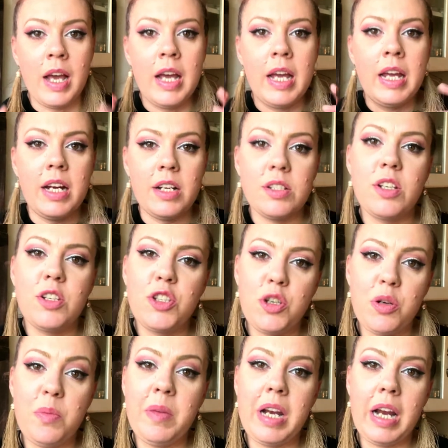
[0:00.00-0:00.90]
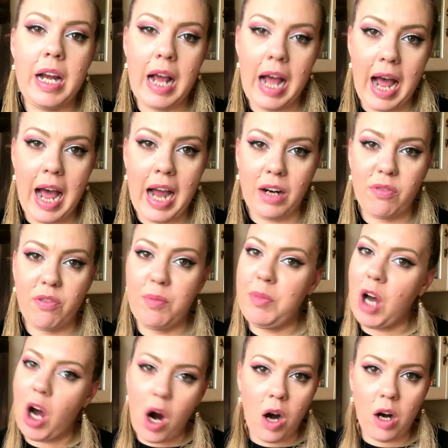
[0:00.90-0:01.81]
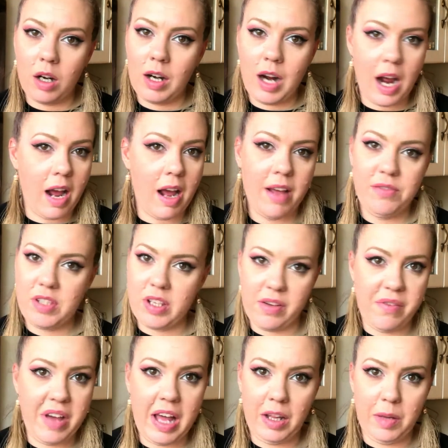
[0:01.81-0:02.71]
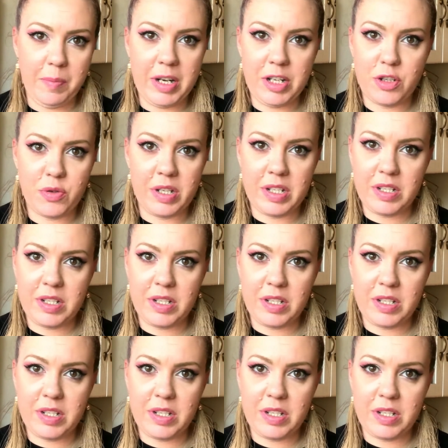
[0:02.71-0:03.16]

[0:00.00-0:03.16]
Here's a 2-minute hack from the archives of elementary